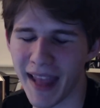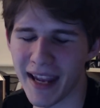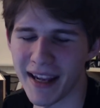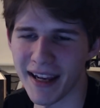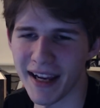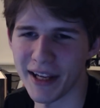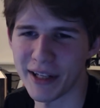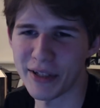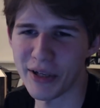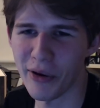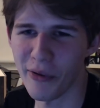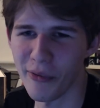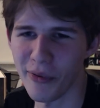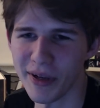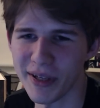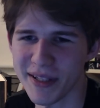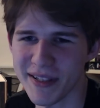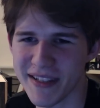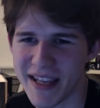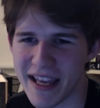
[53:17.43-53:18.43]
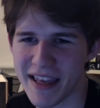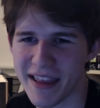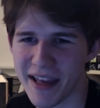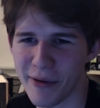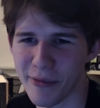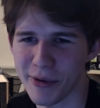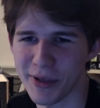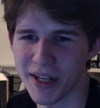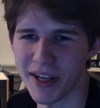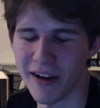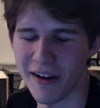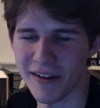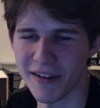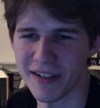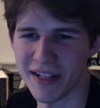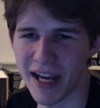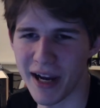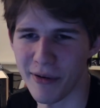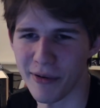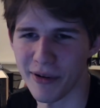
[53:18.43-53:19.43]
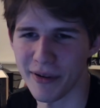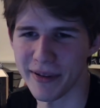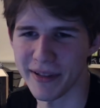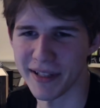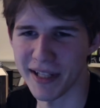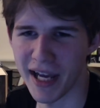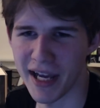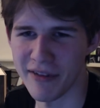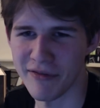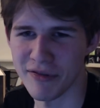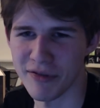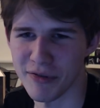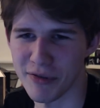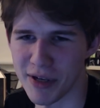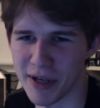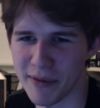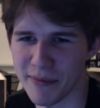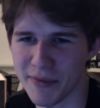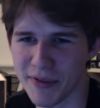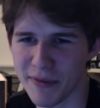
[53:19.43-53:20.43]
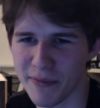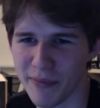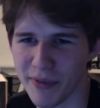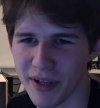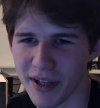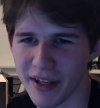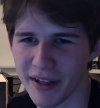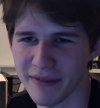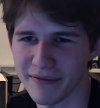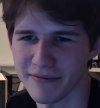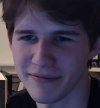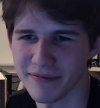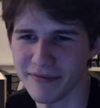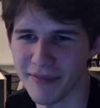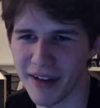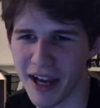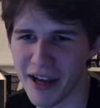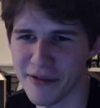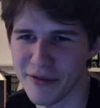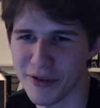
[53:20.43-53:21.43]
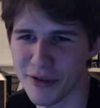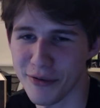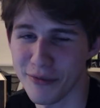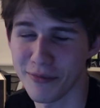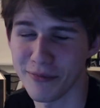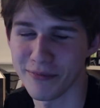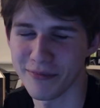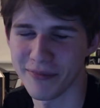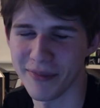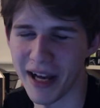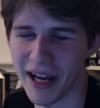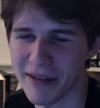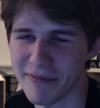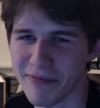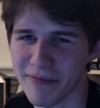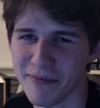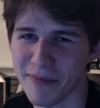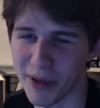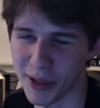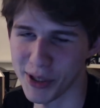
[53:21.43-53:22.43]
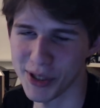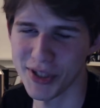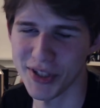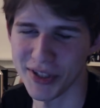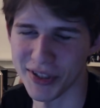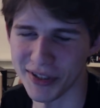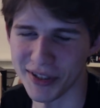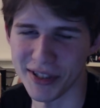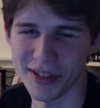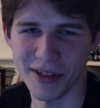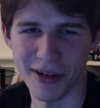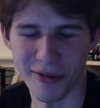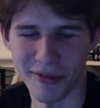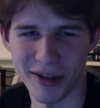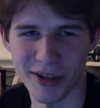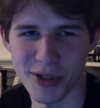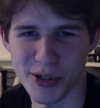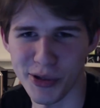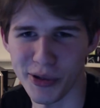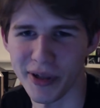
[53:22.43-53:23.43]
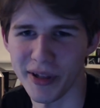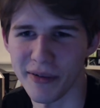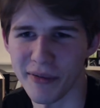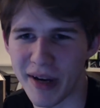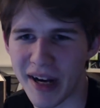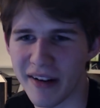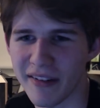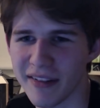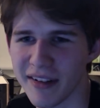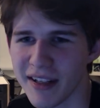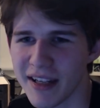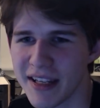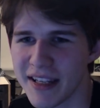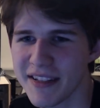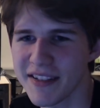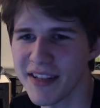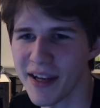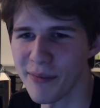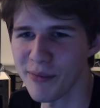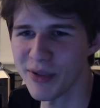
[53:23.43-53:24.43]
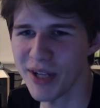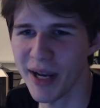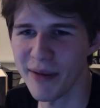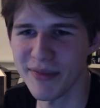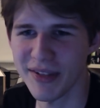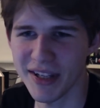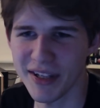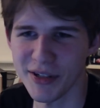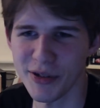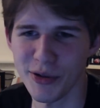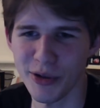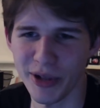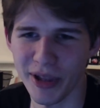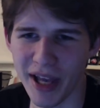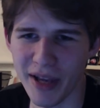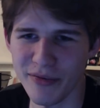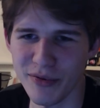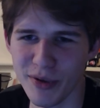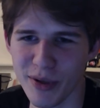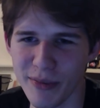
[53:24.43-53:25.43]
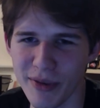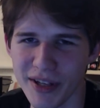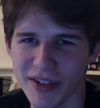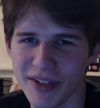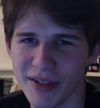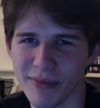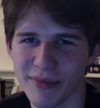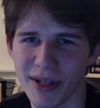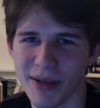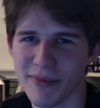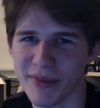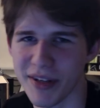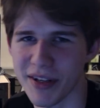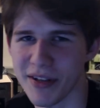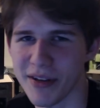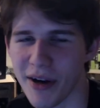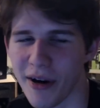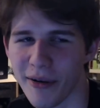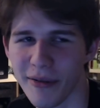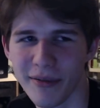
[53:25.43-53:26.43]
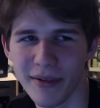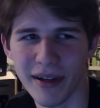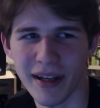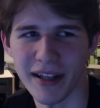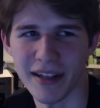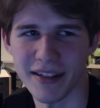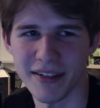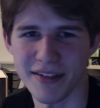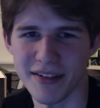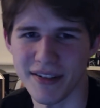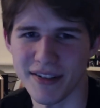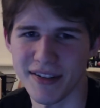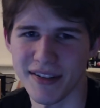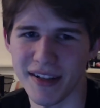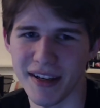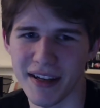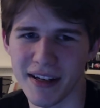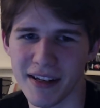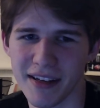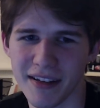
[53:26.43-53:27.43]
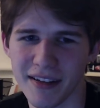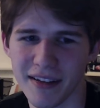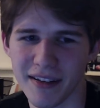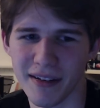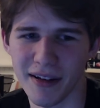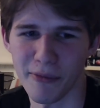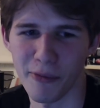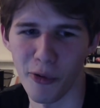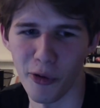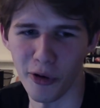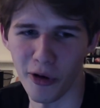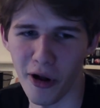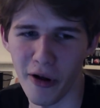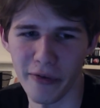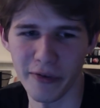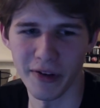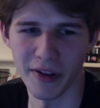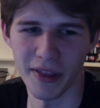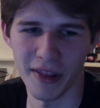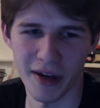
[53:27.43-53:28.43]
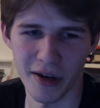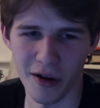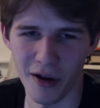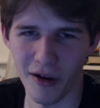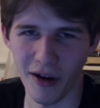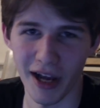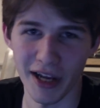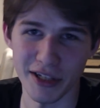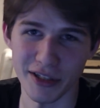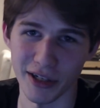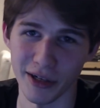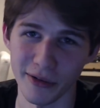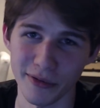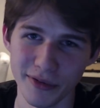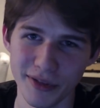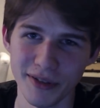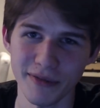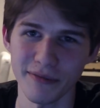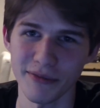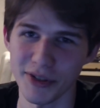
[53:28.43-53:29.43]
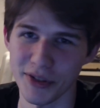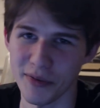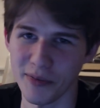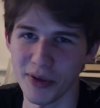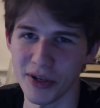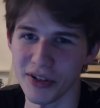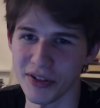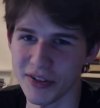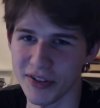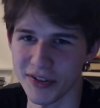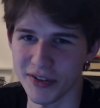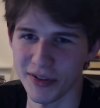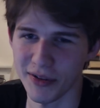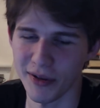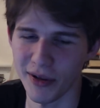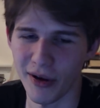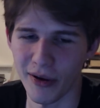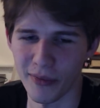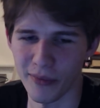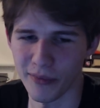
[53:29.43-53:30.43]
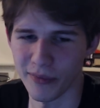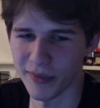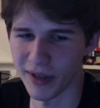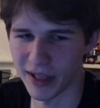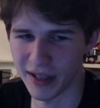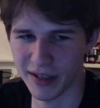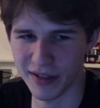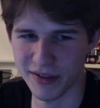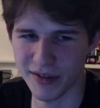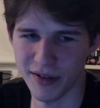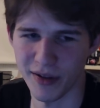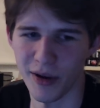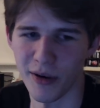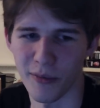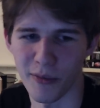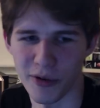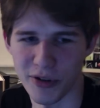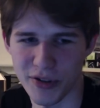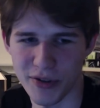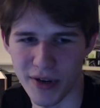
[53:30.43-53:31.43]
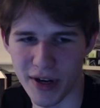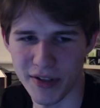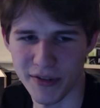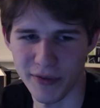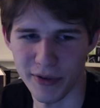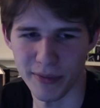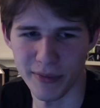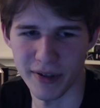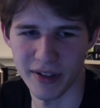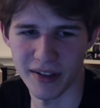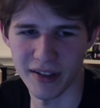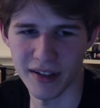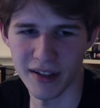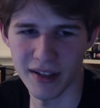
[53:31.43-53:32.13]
I don't want to say that would cut down on the live streams, but I personally don't enjoy, well, sometimes I enjoy live streaming, sometimes I don't, and it's just like, more often than not, I don't, just because it's a lot more stressful. But